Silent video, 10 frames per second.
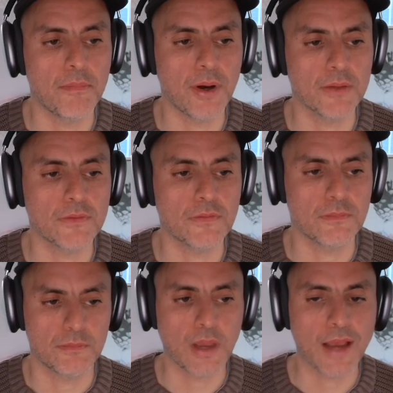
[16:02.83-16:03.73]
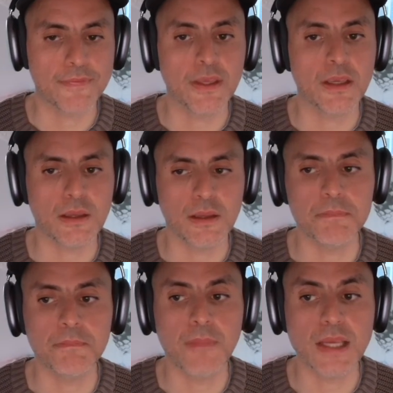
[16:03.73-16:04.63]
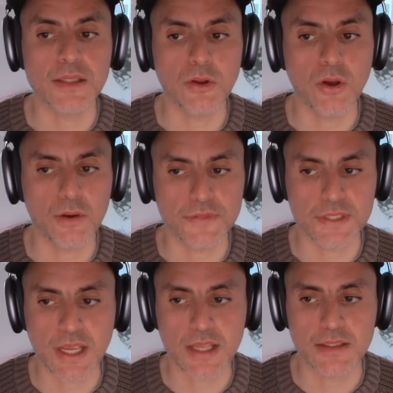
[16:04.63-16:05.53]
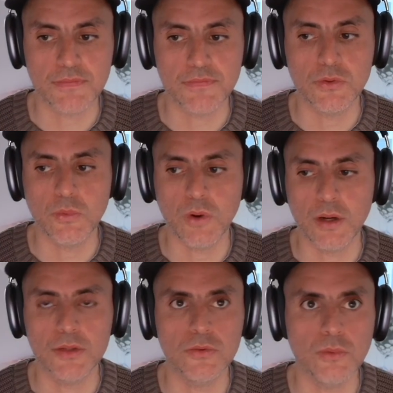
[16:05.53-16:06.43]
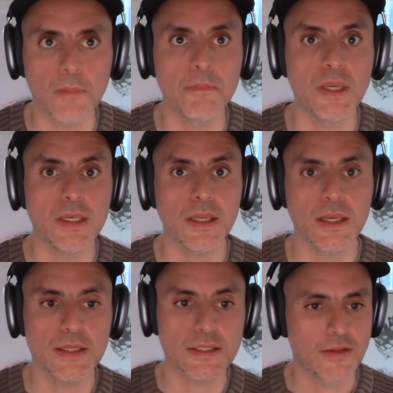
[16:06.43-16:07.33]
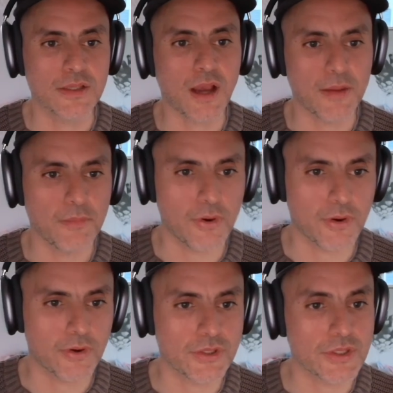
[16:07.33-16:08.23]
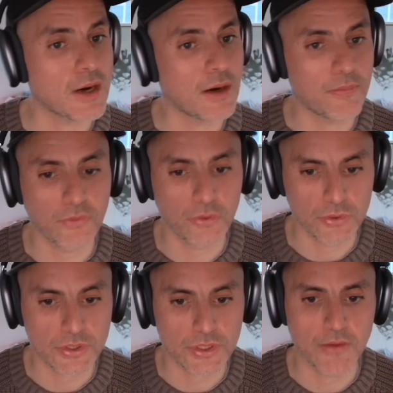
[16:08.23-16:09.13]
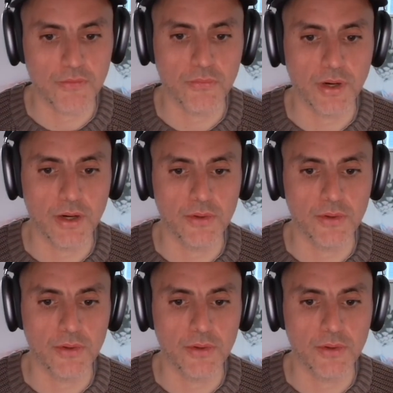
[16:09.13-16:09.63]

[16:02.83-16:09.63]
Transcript: but I think it makes a lot of sense if you want to do a mini Steinberger setup for yourself where